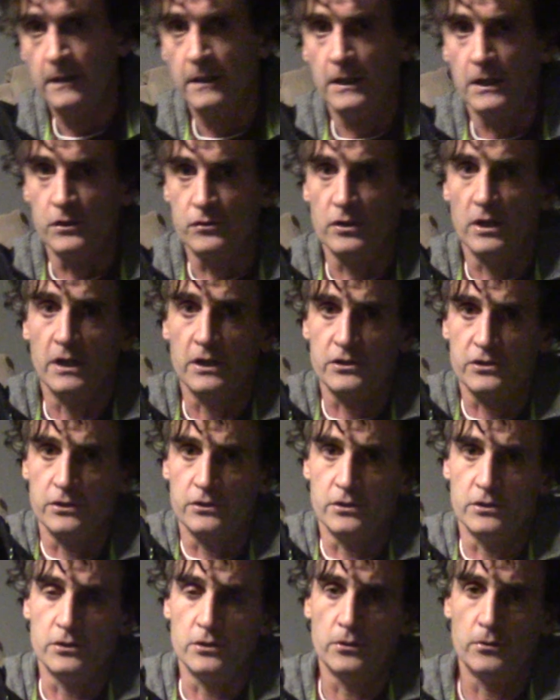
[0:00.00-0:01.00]
drugs and
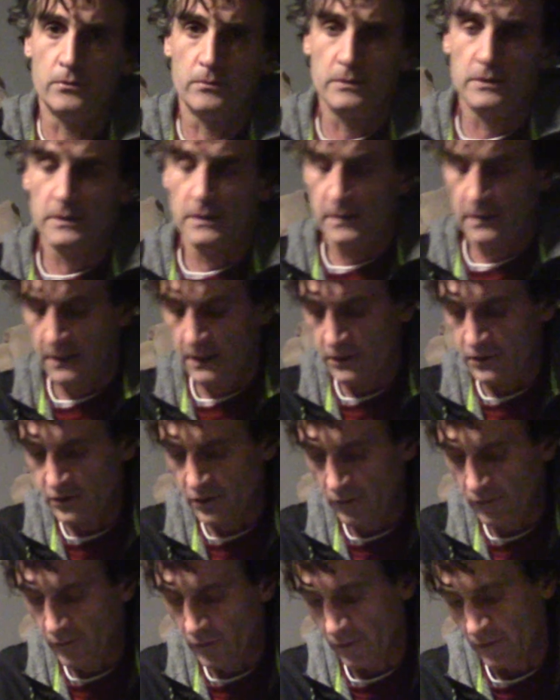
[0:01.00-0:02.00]
to do and so
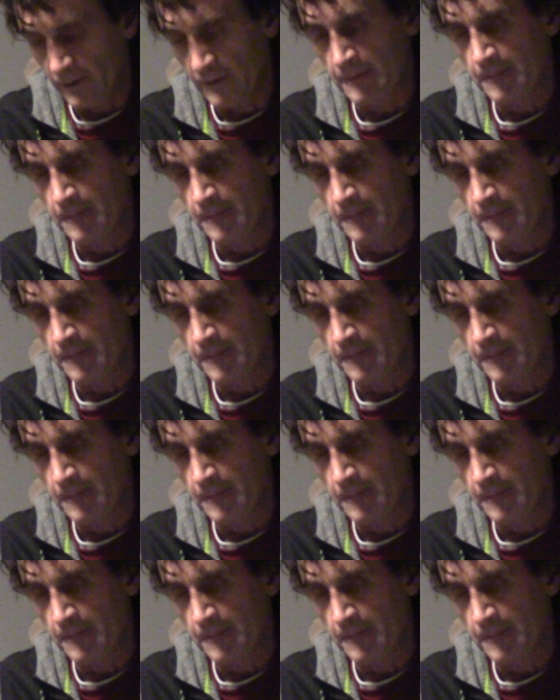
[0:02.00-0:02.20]
forth.